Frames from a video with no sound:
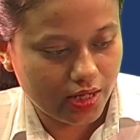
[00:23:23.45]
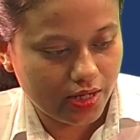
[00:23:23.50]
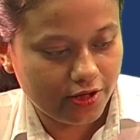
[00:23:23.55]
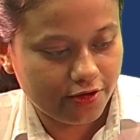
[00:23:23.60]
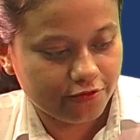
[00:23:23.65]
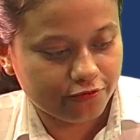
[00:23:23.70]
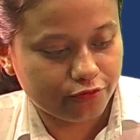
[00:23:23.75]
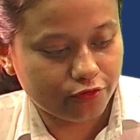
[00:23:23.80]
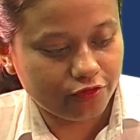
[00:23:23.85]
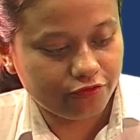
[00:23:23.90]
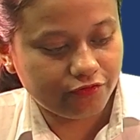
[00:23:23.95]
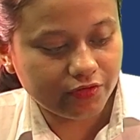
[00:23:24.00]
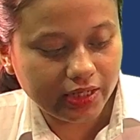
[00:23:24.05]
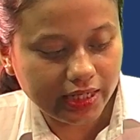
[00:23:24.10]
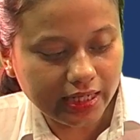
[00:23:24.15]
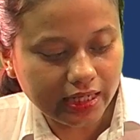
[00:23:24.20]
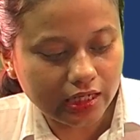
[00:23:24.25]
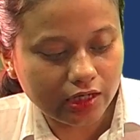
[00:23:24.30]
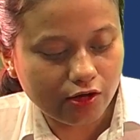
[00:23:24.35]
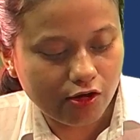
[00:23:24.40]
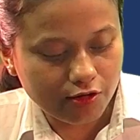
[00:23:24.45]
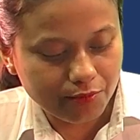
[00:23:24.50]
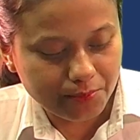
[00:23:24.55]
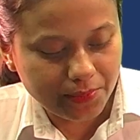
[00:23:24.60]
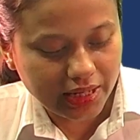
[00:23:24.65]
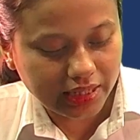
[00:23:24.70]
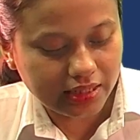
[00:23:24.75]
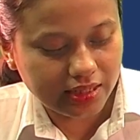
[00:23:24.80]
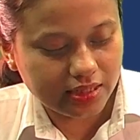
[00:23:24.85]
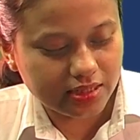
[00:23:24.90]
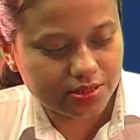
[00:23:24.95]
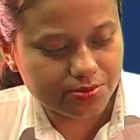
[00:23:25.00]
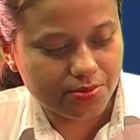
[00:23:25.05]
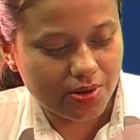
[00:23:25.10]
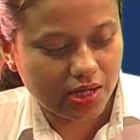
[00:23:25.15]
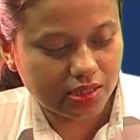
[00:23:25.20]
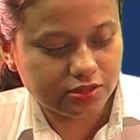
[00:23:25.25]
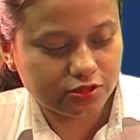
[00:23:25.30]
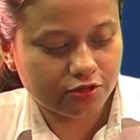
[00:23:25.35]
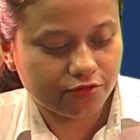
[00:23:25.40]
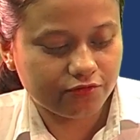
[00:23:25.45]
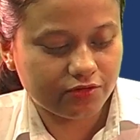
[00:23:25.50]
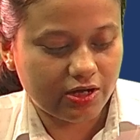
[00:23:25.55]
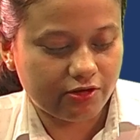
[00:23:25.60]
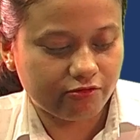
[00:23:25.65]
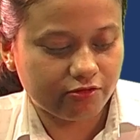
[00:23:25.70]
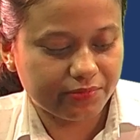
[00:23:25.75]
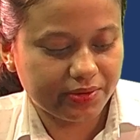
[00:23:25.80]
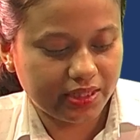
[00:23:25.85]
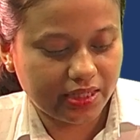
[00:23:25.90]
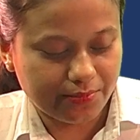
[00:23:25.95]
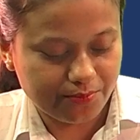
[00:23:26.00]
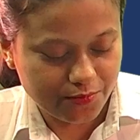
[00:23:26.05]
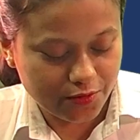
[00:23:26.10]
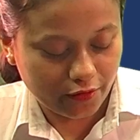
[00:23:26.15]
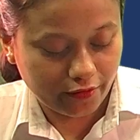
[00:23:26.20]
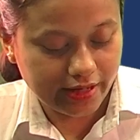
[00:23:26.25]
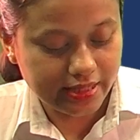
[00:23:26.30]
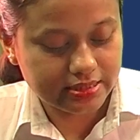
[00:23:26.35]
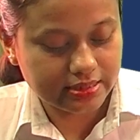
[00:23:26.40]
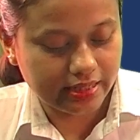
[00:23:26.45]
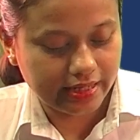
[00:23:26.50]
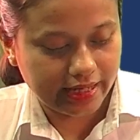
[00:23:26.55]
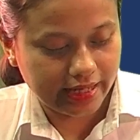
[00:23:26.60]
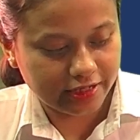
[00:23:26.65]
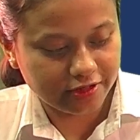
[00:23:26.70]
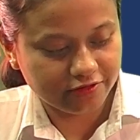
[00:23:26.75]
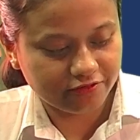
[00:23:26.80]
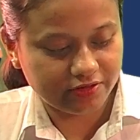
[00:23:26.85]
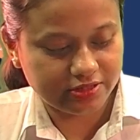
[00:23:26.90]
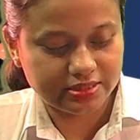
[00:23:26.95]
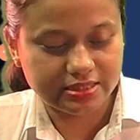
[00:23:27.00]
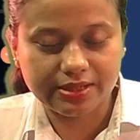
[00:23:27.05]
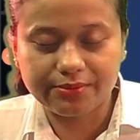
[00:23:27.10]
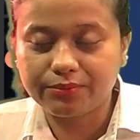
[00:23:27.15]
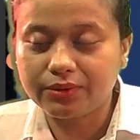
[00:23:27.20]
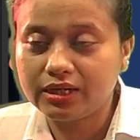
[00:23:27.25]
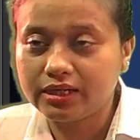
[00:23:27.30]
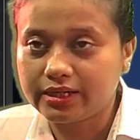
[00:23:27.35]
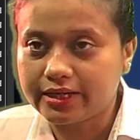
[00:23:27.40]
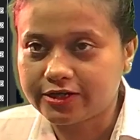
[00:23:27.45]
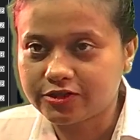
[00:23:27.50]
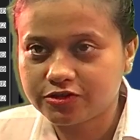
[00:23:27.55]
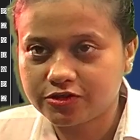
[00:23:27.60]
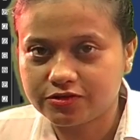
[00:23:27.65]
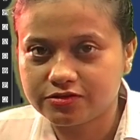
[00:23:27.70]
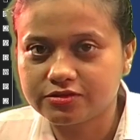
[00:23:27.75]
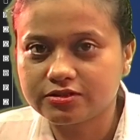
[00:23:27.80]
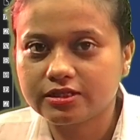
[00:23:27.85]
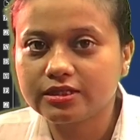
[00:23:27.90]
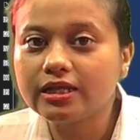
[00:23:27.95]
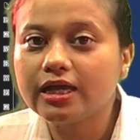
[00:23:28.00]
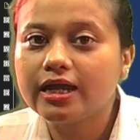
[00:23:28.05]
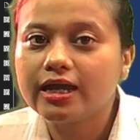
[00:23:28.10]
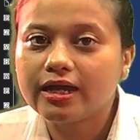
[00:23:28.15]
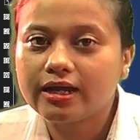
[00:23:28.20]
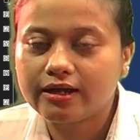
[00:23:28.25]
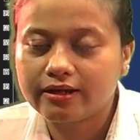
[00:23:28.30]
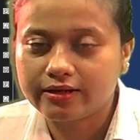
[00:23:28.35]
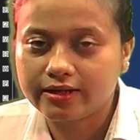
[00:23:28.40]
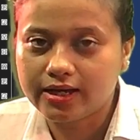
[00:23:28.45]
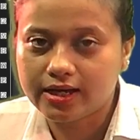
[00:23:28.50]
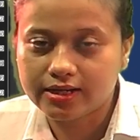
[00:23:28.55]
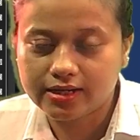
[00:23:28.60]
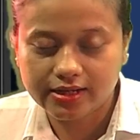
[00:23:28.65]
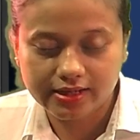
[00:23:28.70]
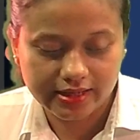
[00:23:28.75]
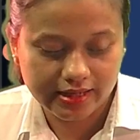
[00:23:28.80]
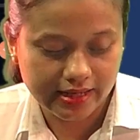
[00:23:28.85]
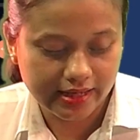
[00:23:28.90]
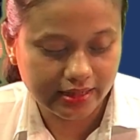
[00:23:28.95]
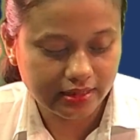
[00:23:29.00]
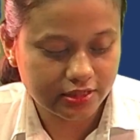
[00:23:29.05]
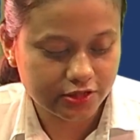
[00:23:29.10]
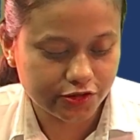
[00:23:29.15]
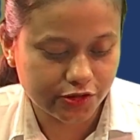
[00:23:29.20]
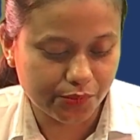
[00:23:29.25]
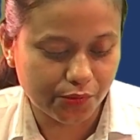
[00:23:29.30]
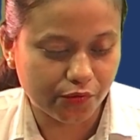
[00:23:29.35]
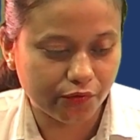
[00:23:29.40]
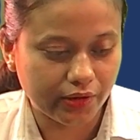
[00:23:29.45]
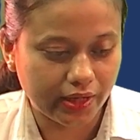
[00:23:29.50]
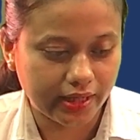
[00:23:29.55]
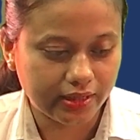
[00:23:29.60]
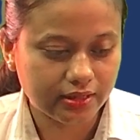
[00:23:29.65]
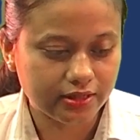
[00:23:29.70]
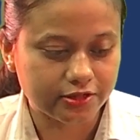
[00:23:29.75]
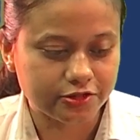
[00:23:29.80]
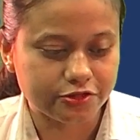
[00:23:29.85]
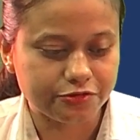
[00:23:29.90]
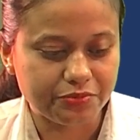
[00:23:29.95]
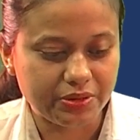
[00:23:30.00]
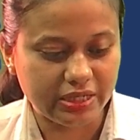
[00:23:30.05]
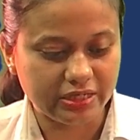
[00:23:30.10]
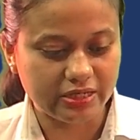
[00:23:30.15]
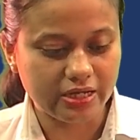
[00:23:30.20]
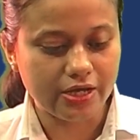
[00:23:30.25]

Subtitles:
fulfilling long pending demands of government employees ahead of assembly elections in Haryana and Jammu and Kashmir.